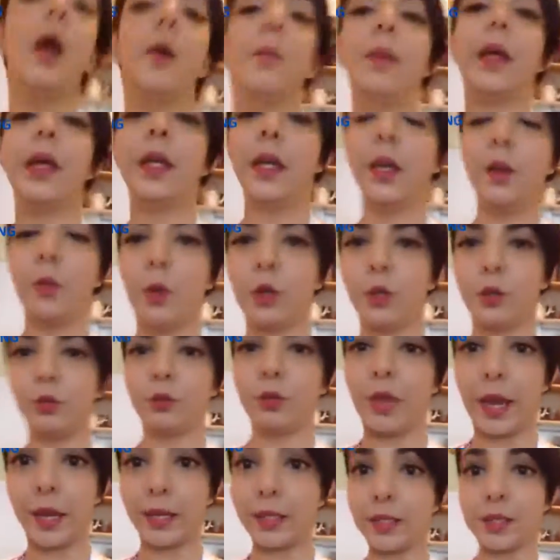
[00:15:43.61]
making what you
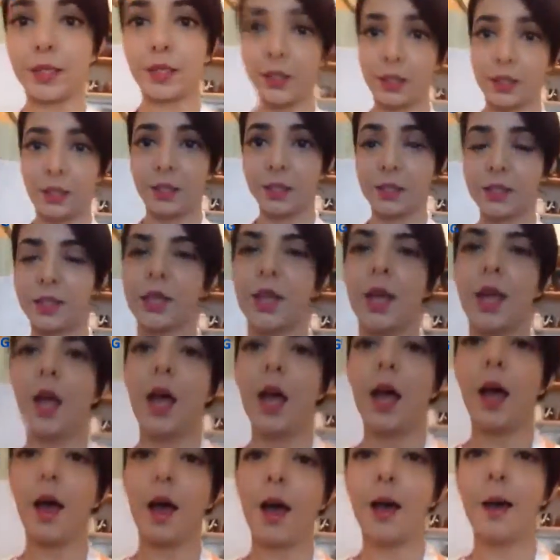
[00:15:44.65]
like to eat
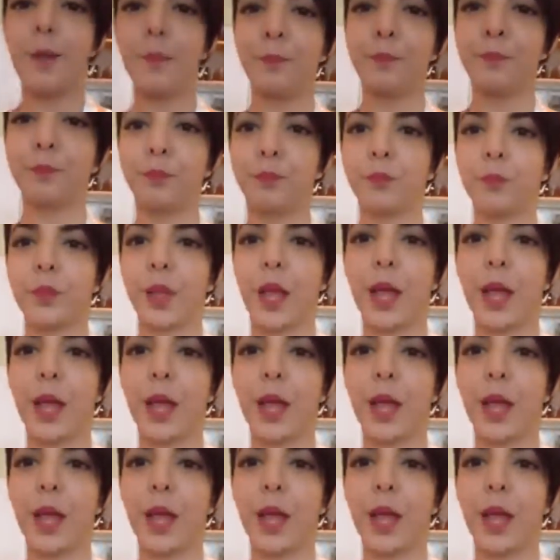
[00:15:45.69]
um,